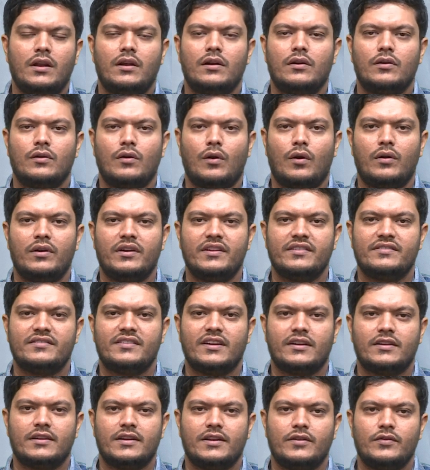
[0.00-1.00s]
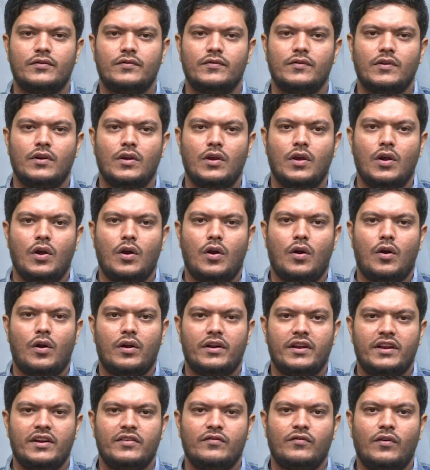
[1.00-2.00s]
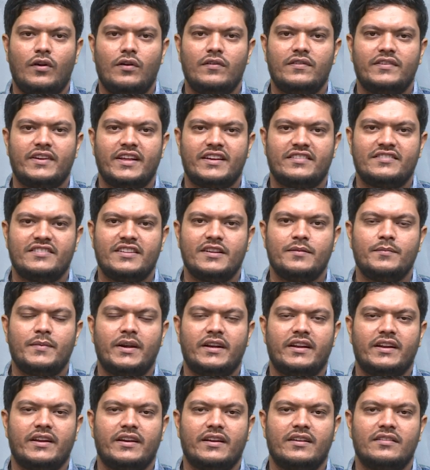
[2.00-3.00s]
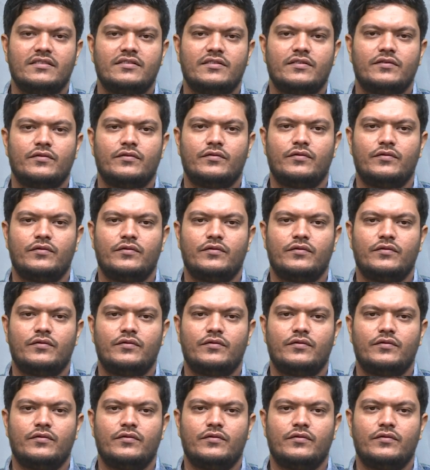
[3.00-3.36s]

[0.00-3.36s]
non-destructive or involve testing materials